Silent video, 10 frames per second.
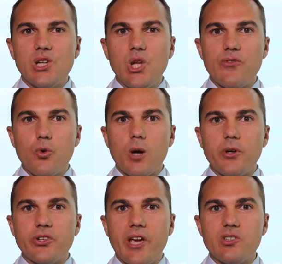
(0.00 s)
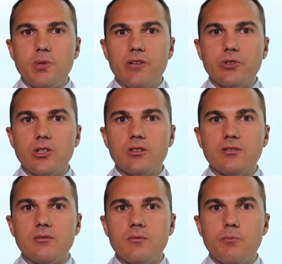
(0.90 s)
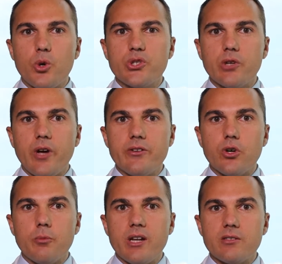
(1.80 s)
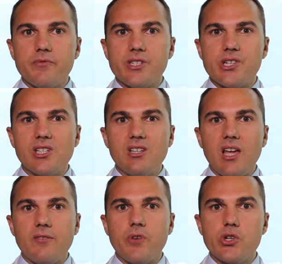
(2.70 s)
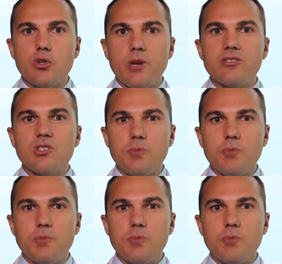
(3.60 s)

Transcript: Hello everyone, I'm Doctor Casey Peavler, board certified internal medicine physician and functional medicine